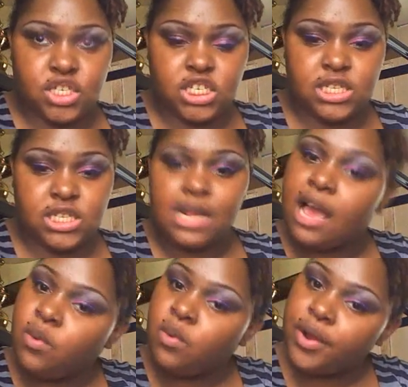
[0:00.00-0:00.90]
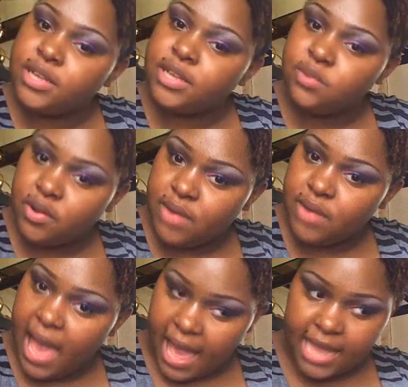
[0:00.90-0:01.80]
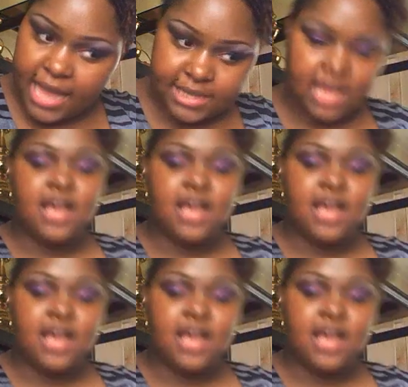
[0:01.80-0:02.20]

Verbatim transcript: She's a lock wearer as well, you guys.